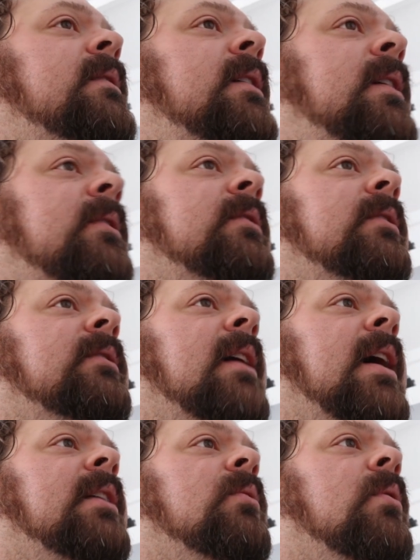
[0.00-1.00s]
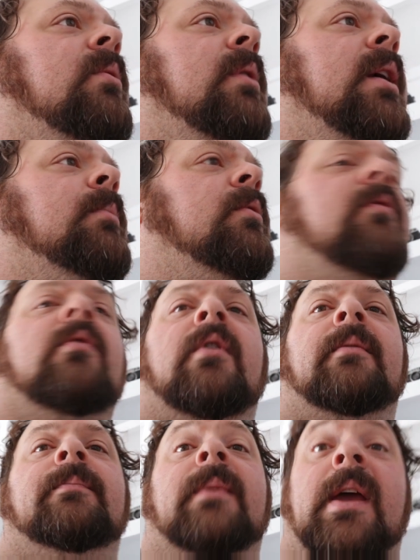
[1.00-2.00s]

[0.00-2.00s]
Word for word: Is exactly what we're aiming for.